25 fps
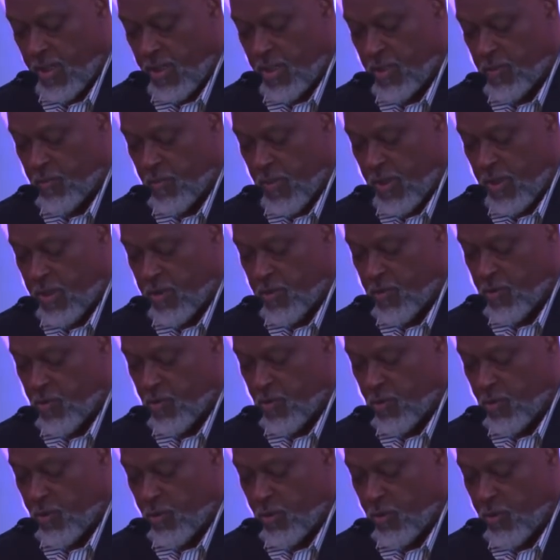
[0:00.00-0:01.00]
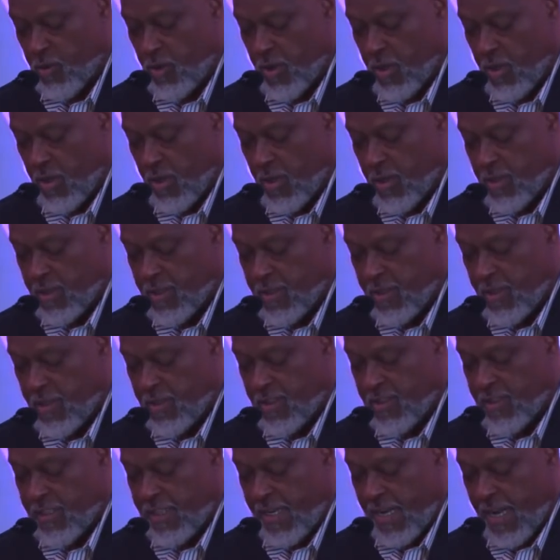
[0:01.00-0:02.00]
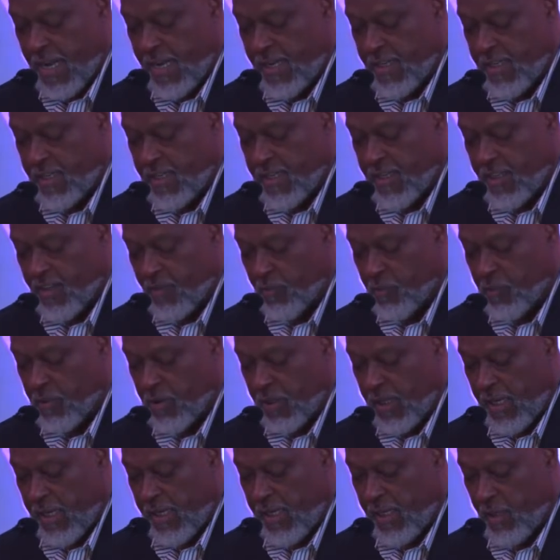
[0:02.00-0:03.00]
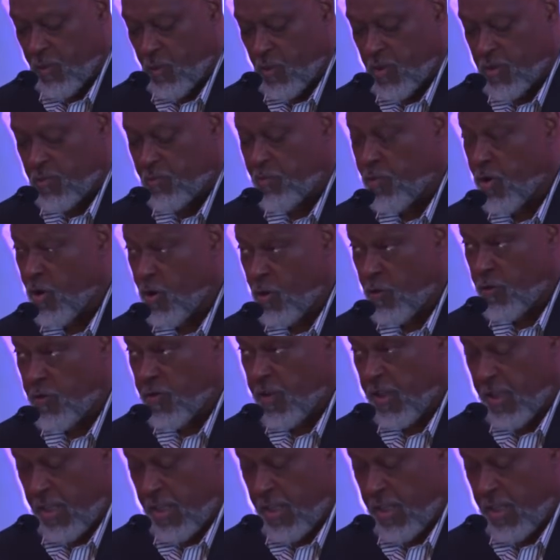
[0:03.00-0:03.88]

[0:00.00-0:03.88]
has been true since the idea of planning was birthed